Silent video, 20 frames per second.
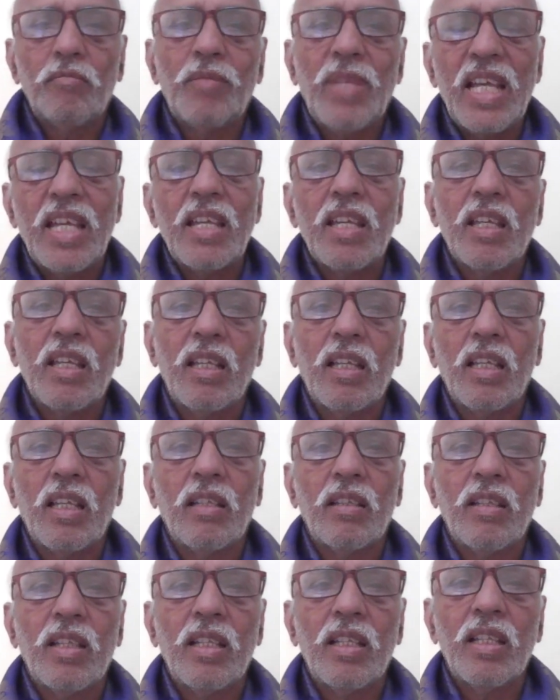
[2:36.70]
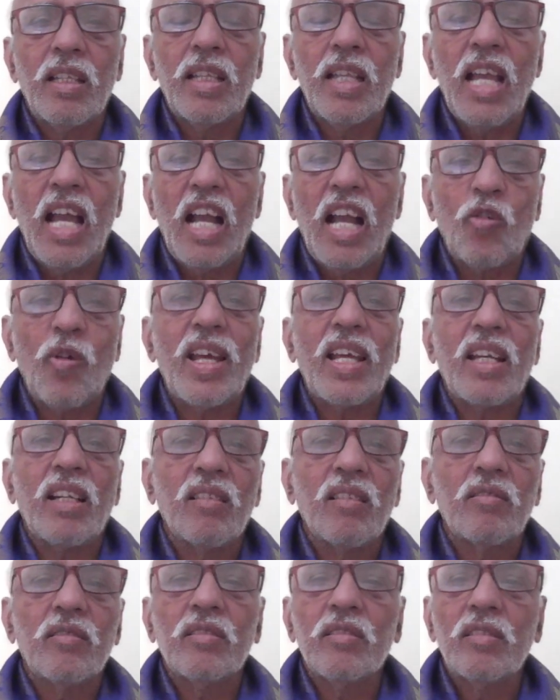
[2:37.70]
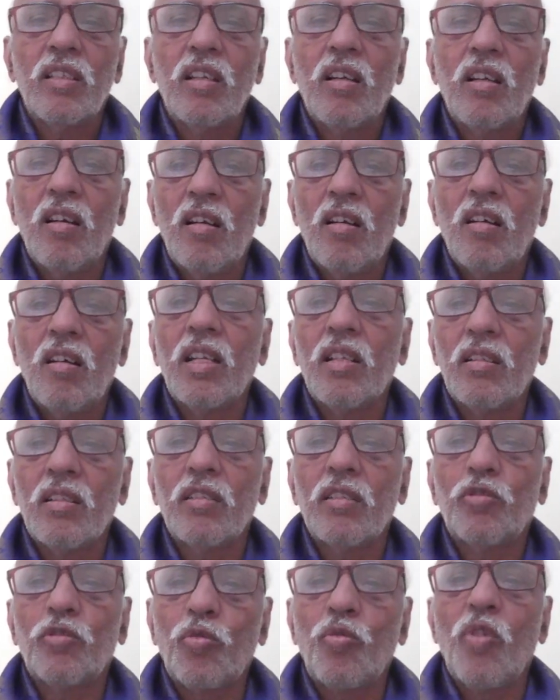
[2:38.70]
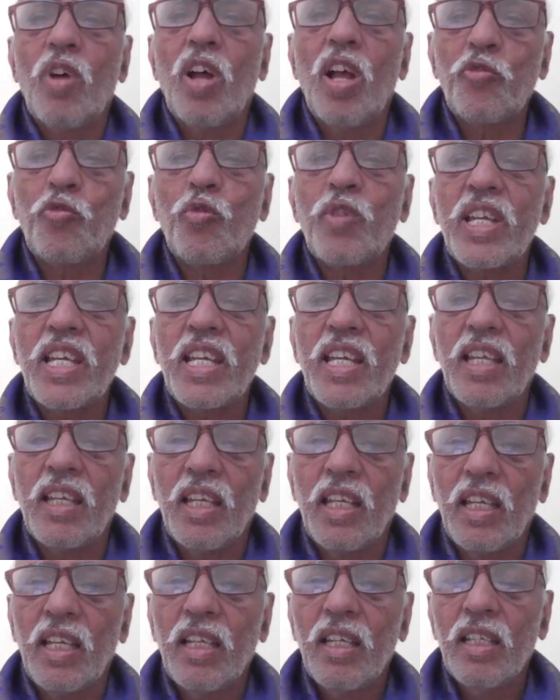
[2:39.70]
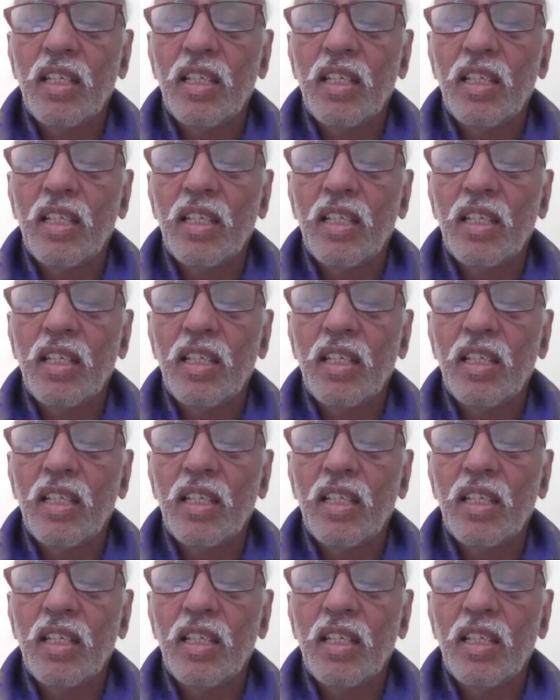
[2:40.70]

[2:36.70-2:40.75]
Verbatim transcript: by they acquire all through Asuri,